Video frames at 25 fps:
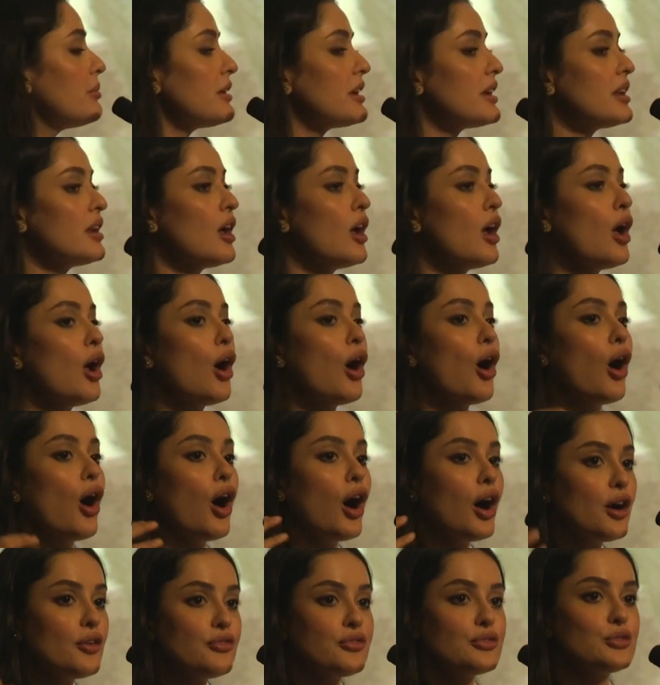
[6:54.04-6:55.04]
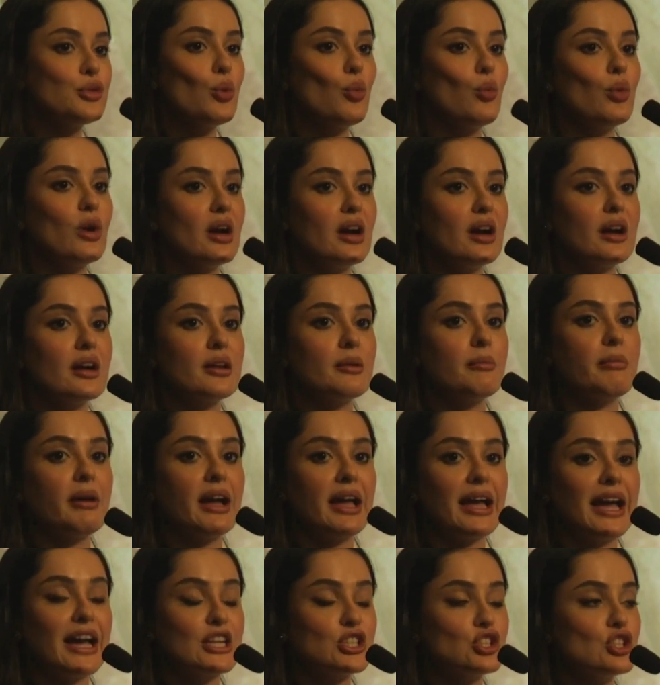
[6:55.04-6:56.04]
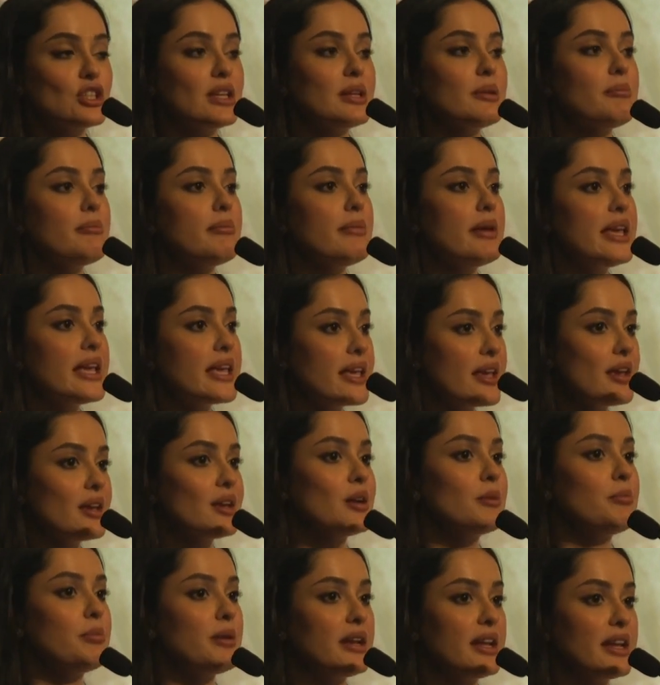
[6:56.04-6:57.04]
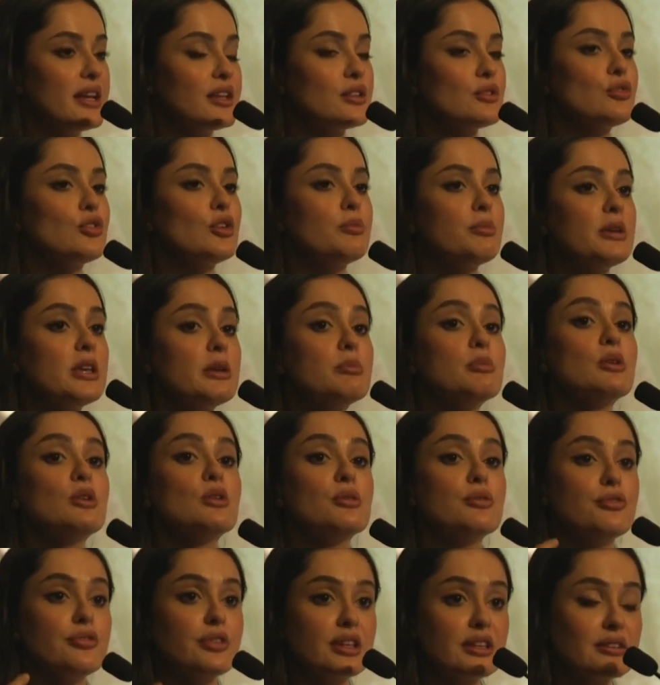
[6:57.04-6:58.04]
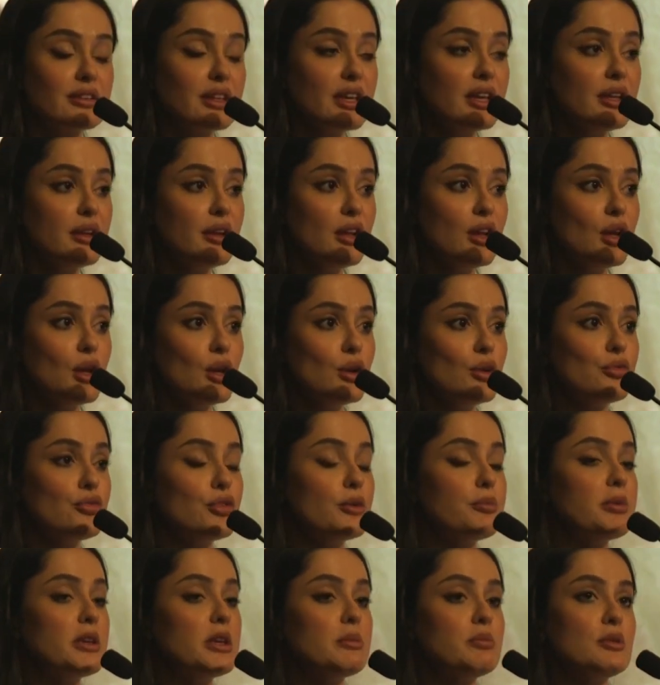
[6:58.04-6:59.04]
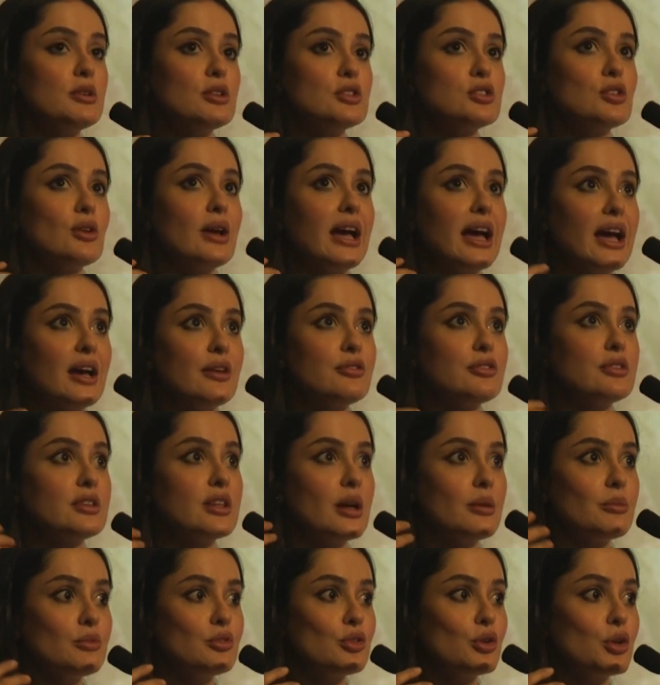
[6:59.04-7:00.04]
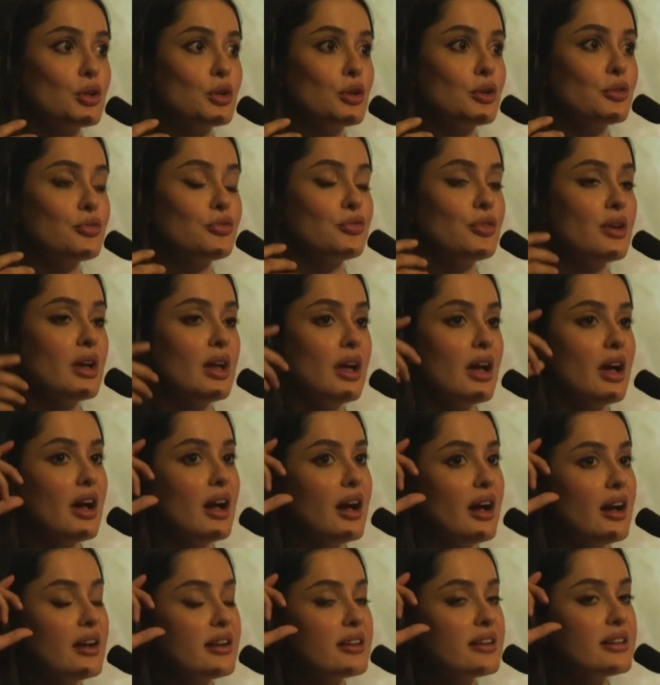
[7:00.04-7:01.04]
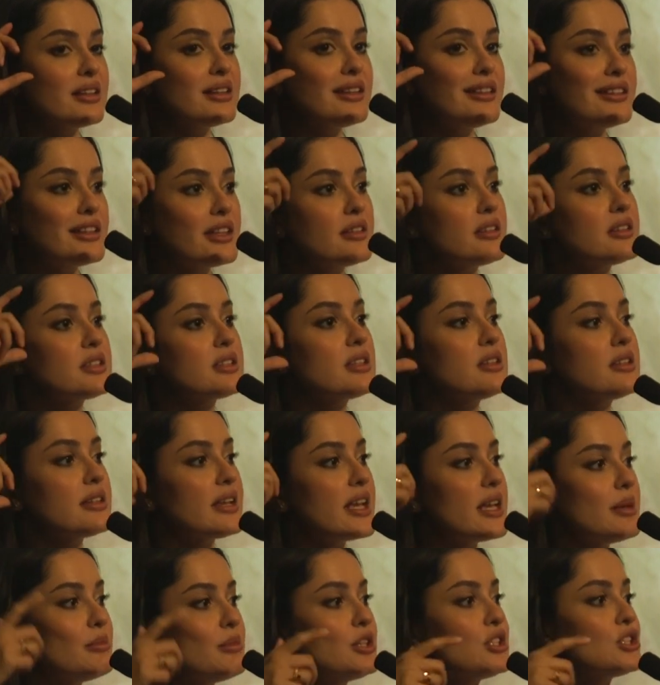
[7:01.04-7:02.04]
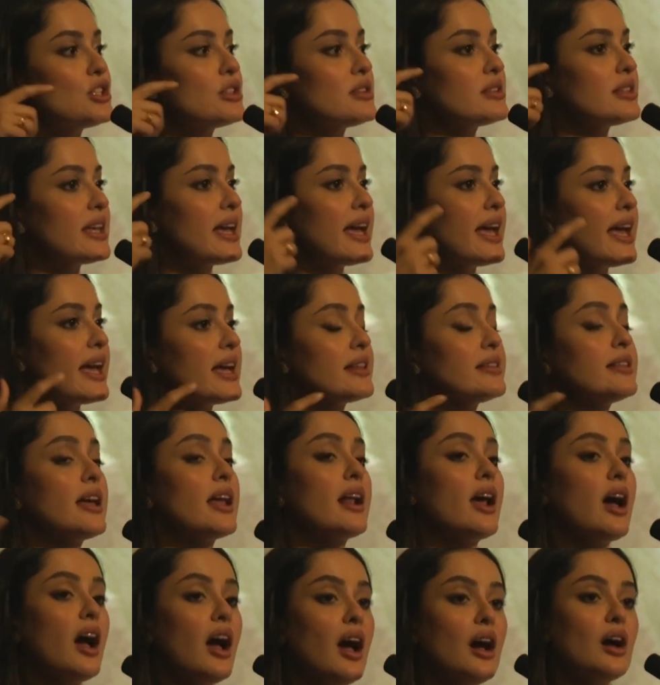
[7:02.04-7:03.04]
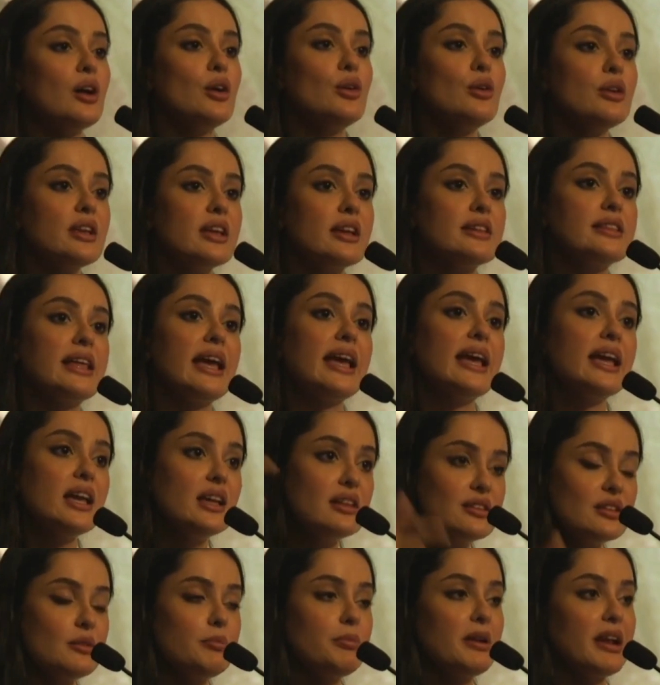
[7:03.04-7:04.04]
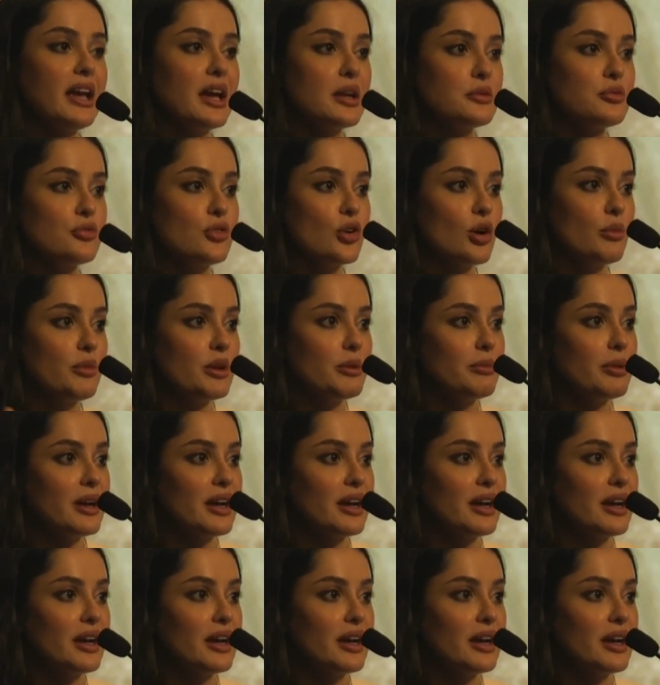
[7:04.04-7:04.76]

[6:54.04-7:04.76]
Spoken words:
bit of the work by actually making a place for people to visit, for people to have some sort of consistent image in their head that, okay, there is a platform in